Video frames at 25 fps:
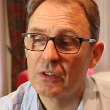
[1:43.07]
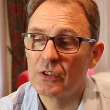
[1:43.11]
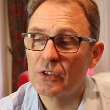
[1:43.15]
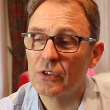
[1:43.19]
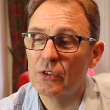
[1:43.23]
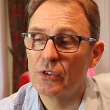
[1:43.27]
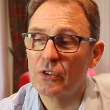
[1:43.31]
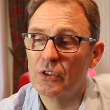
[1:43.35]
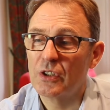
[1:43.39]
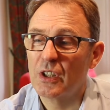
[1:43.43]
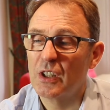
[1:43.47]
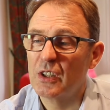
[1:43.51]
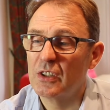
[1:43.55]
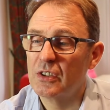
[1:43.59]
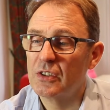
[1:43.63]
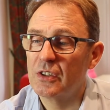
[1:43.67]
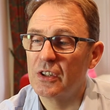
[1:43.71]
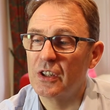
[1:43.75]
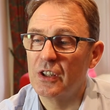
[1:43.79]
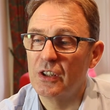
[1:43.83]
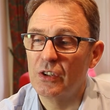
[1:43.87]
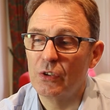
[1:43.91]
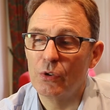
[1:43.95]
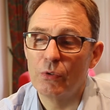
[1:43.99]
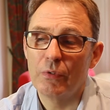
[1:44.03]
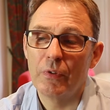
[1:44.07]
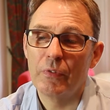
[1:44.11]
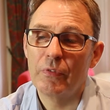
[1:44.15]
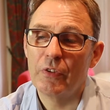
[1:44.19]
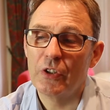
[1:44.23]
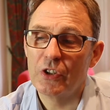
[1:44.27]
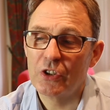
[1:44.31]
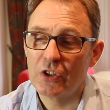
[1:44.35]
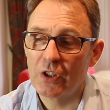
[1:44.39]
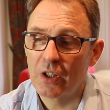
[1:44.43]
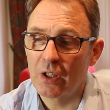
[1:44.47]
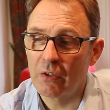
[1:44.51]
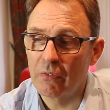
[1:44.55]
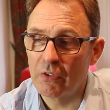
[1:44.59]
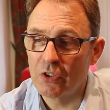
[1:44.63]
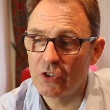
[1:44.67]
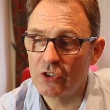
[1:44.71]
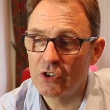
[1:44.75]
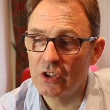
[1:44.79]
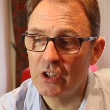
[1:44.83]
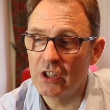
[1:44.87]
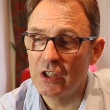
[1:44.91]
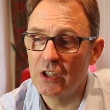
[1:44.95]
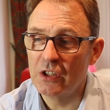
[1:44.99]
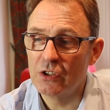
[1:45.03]
such as the overfishing of the
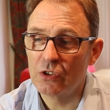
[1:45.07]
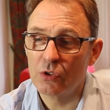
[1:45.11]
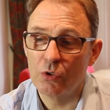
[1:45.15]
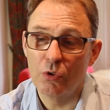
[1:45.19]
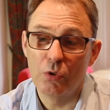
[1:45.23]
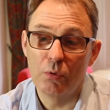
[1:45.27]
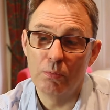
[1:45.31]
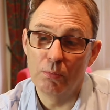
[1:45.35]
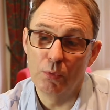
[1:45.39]
seas or,